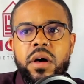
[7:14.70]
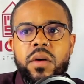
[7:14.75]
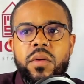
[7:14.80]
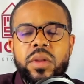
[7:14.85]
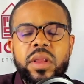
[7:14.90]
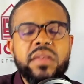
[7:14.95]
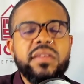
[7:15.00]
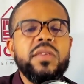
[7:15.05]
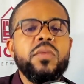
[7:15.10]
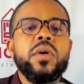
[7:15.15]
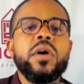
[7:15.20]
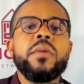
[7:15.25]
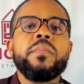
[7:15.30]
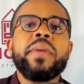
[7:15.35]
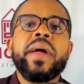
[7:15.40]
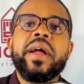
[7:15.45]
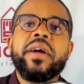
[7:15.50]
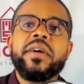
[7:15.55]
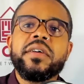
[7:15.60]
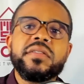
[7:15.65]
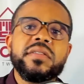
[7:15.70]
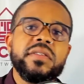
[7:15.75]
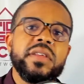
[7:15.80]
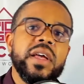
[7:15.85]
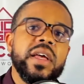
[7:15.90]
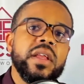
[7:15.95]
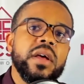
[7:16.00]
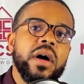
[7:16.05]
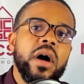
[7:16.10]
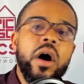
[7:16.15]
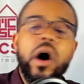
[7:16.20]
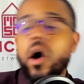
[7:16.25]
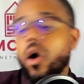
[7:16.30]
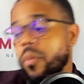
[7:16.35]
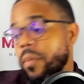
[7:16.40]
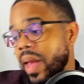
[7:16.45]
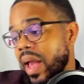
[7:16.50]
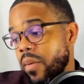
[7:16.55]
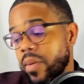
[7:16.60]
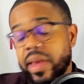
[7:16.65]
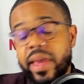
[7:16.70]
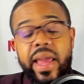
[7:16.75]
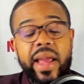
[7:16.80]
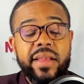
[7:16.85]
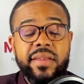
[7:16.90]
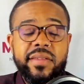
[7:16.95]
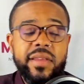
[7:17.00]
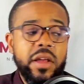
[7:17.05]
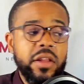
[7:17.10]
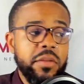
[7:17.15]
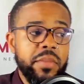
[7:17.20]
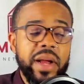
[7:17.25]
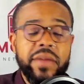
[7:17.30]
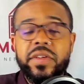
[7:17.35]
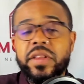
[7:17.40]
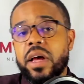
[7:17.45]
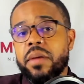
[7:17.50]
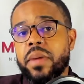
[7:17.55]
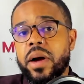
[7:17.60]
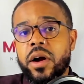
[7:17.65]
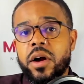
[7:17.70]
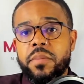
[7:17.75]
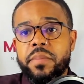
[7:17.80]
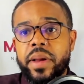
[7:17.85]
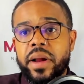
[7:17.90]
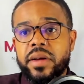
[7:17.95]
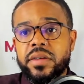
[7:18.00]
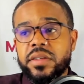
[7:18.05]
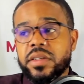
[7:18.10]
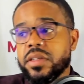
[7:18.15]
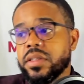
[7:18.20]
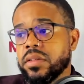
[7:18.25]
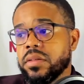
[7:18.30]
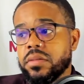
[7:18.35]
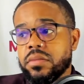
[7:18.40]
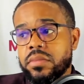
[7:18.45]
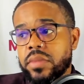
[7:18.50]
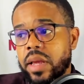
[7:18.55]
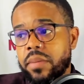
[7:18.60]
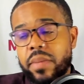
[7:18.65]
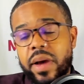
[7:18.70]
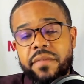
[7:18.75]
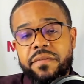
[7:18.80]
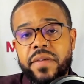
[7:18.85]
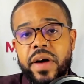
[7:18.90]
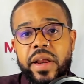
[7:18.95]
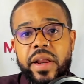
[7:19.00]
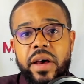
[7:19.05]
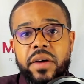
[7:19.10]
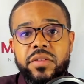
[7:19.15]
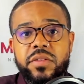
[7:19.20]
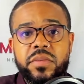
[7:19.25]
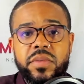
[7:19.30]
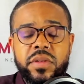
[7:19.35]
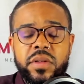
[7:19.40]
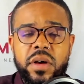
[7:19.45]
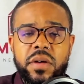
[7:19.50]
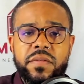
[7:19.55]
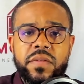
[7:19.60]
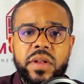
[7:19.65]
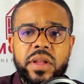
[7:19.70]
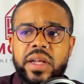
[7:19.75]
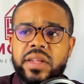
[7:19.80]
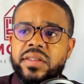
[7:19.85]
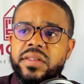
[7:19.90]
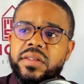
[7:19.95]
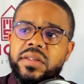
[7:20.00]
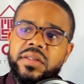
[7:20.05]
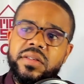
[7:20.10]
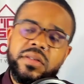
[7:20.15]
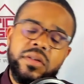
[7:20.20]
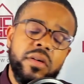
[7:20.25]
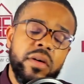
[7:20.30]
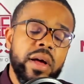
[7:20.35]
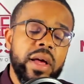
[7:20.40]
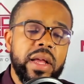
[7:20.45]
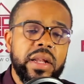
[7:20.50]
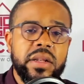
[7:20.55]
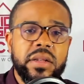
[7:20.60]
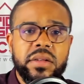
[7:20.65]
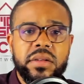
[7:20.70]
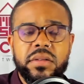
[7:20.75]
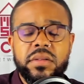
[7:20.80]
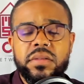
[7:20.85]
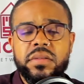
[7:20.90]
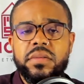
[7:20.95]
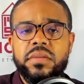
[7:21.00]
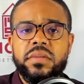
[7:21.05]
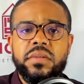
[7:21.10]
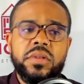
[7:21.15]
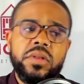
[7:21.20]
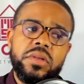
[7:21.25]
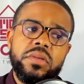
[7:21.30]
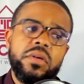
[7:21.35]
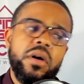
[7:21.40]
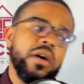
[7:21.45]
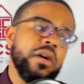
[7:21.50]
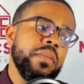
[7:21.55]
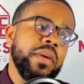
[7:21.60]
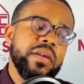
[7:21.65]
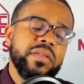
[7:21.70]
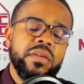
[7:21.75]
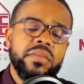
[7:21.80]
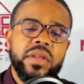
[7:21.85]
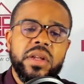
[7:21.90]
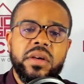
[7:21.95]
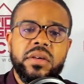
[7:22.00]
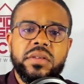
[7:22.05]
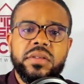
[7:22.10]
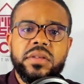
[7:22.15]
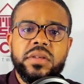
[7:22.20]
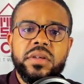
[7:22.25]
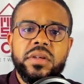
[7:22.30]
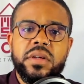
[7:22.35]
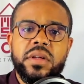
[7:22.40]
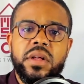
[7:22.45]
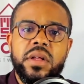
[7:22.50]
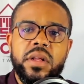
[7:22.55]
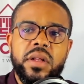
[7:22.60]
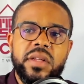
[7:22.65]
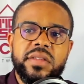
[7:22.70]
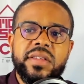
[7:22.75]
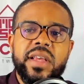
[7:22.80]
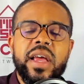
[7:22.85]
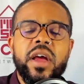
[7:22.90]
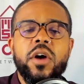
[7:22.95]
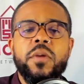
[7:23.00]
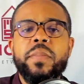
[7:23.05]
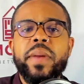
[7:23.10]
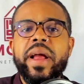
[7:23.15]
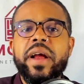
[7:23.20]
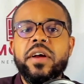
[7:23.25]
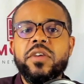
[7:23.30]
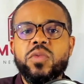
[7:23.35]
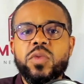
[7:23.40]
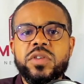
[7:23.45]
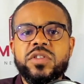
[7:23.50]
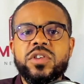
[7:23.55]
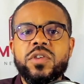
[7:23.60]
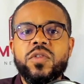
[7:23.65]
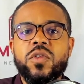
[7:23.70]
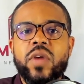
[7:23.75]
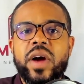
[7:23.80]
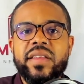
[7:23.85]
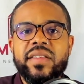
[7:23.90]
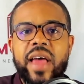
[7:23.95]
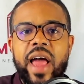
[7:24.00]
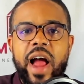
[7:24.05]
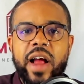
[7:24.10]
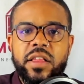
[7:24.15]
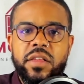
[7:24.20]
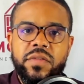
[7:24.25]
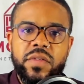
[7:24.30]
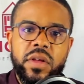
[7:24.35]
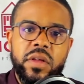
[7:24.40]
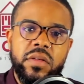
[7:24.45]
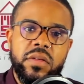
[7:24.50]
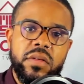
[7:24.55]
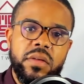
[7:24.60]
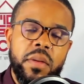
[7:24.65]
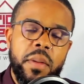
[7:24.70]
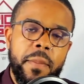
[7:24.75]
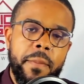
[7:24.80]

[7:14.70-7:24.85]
Let's see what her parents did. Oh, man, we can't tell them everything about her parents because they might find out some stuff. Let's, let's go ahead and talk about something else. Let's say her parents were civil rights activists.